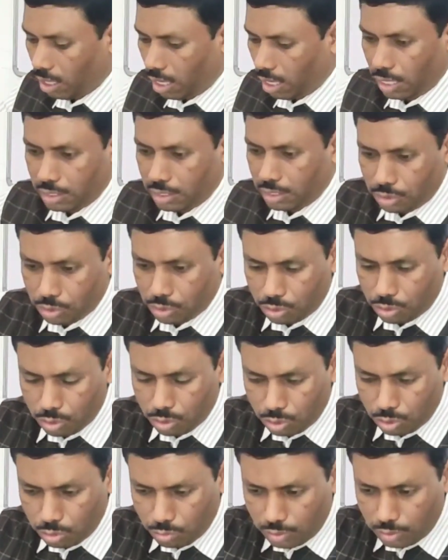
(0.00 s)
I need to
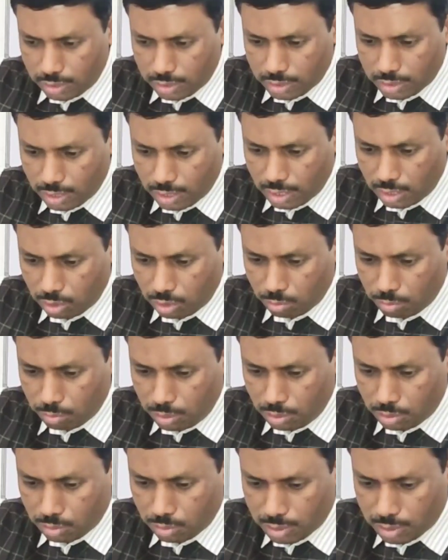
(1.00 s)
show you once again, you
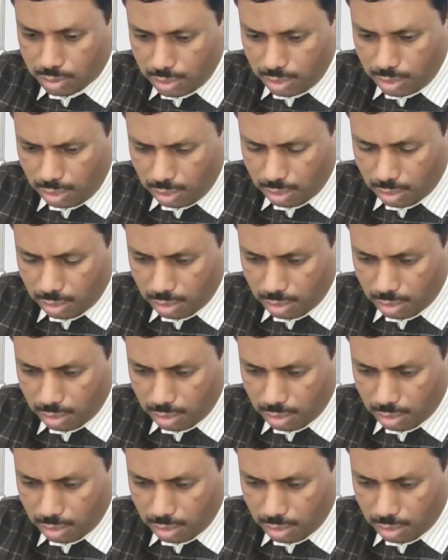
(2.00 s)
mean to say?